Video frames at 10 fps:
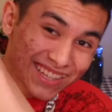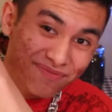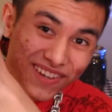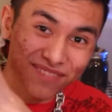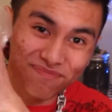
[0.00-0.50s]
these
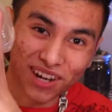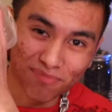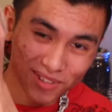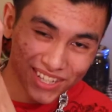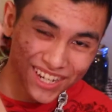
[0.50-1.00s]
big
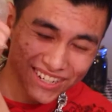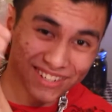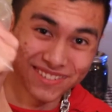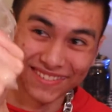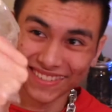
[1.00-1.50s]
bubbles,
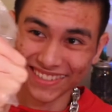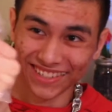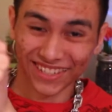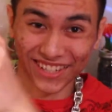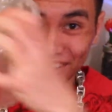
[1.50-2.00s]
too.
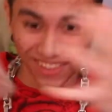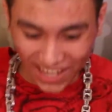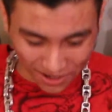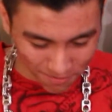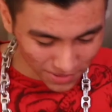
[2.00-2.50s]
They're so
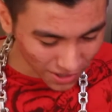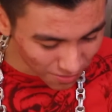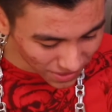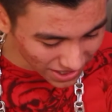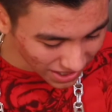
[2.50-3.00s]
loud, but oh my